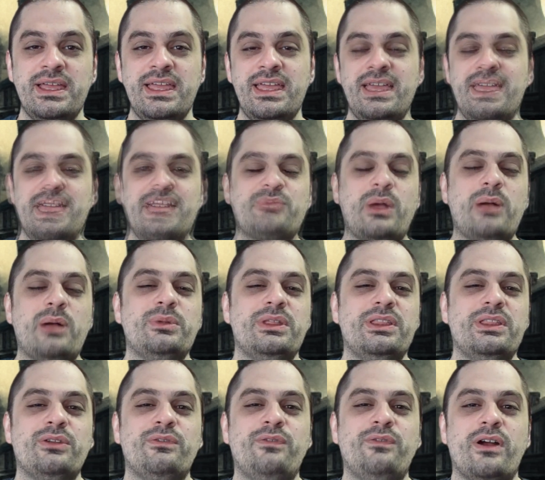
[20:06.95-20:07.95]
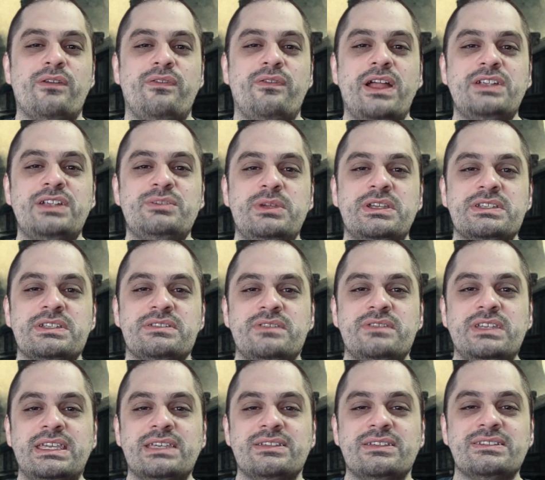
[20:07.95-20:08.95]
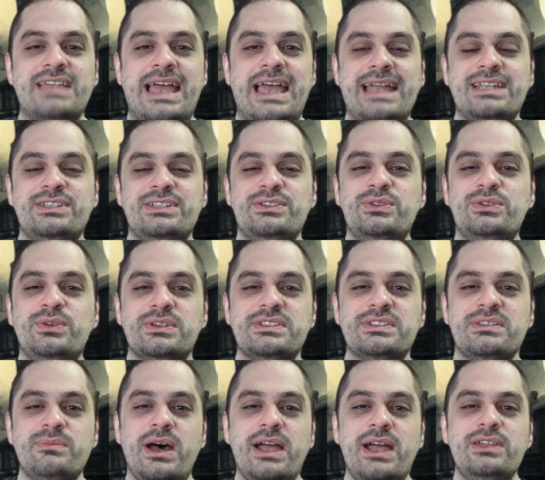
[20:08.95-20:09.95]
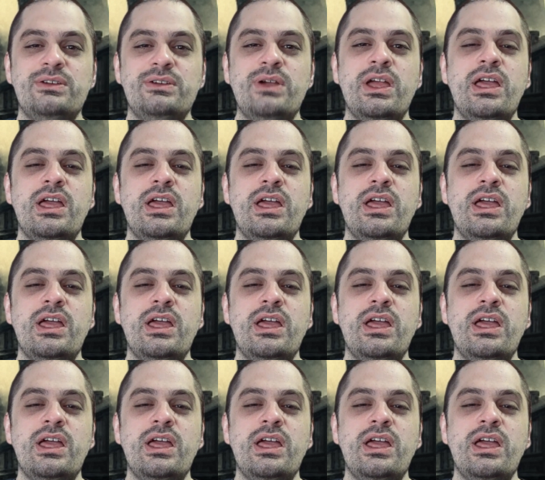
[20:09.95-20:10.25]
And that's probably a little far-fetched because of the guild's attitude towards the bayou,